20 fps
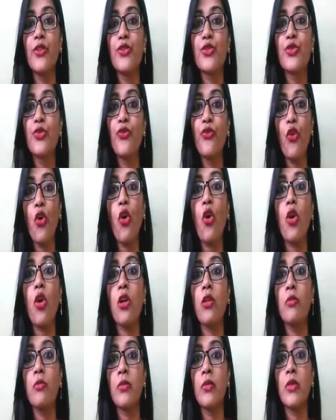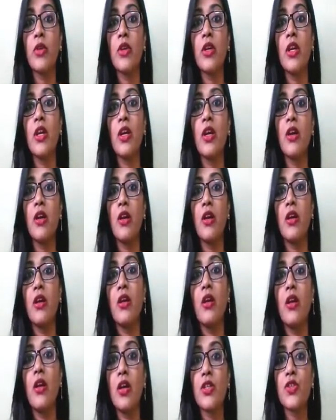to form
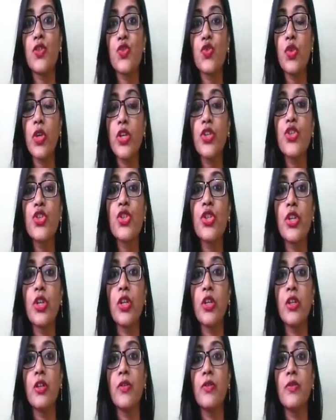a structure